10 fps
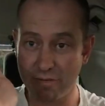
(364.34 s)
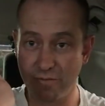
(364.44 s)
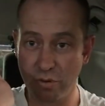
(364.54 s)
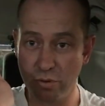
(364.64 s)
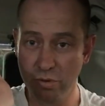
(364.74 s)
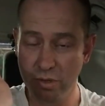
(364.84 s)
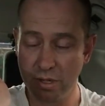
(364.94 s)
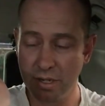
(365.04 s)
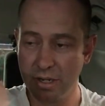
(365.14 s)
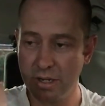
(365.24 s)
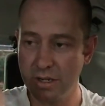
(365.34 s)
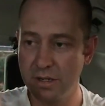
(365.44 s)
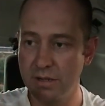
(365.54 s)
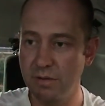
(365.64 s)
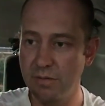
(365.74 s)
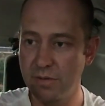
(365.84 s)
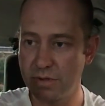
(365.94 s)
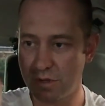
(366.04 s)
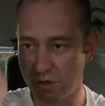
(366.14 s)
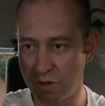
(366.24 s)
full
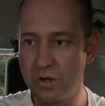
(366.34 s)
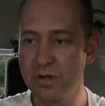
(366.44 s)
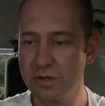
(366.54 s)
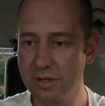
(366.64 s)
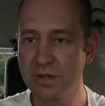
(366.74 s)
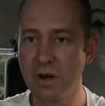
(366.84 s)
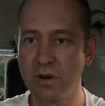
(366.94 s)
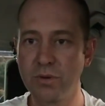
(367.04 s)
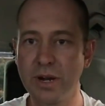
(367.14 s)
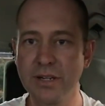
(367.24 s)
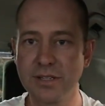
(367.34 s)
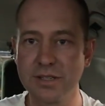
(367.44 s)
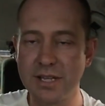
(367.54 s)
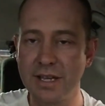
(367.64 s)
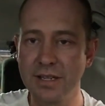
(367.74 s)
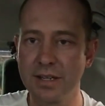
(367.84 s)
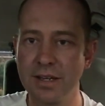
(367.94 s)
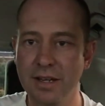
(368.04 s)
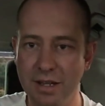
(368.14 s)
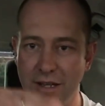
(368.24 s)
through the whole range of the tank
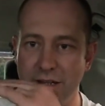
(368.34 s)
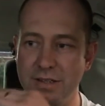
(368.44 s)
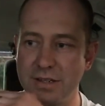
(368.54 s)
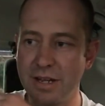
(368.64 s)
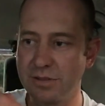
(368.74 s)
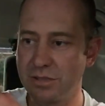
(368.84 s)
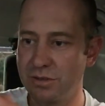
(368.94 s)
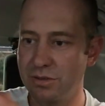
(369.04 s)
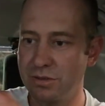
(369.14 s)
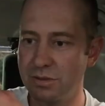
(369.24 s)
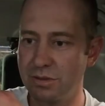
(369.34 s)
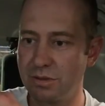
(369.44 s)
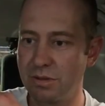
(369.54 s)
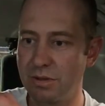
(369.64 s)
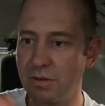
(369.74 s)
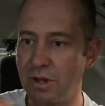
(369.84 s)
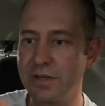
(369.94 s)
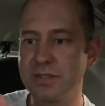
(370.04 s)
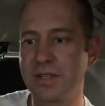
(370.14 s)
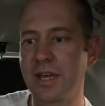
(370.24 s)
down to, like,
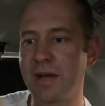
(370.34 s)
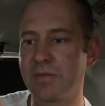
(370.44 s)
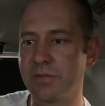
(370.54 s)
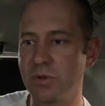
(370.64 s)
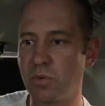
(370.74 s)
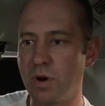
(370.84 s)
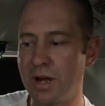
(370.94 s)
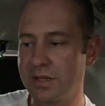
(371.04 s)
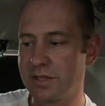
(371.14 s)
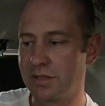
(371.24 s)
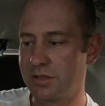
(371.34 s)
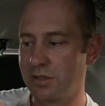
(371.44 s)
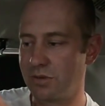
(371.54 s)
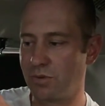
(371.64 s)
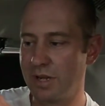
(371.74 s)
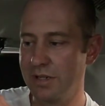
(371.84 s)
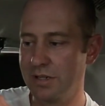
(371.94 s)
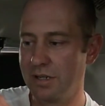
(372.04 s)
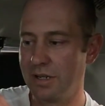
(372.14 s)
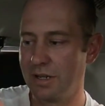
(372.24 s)
there's a gap from the white to the red,
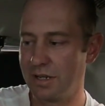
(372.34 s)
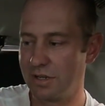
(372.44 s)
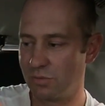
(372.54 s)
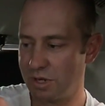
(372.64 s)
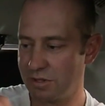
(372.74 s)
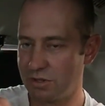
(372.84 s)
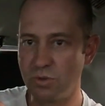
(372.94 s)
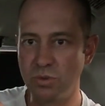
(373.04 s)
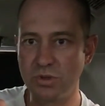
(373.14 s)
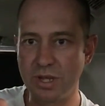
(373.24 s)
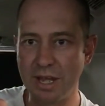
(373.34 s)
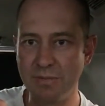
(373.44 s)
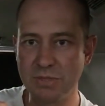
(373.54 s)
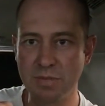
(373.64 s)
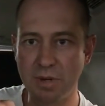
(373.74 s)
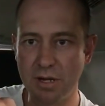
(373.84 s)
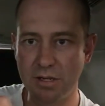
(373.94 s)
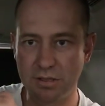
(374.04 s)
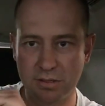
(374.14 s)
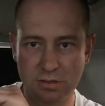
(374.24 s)
and the red is all the empty
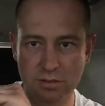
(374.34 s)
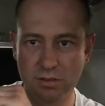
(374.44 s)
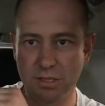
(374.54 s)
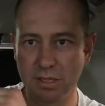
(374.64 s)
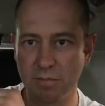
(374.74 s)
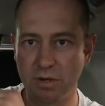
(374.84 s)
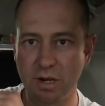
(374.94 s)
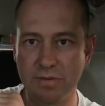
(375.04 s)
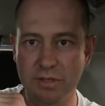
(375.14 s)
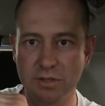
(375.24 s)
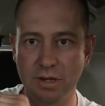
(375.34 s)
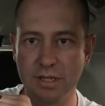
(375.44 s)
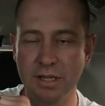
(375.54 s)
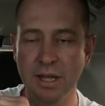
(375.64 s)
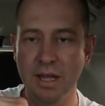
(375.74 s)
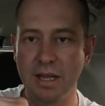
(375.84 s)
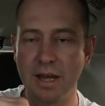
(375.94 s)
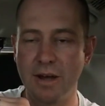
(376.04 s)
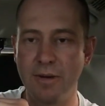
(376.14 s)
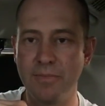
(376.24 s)
part. Getting my graphics right here.
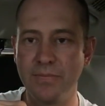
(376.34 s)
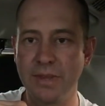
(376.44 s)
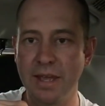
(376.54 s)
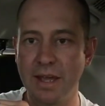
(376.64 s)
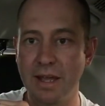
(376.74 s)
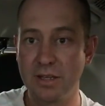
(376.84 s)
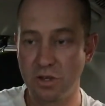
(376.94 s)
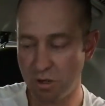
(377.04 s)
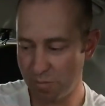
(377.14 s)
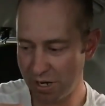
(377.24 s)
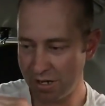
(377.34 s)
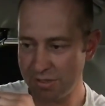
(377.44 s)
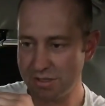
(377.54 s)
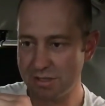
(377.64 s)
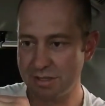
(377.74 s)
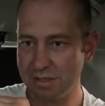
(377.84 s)
You go past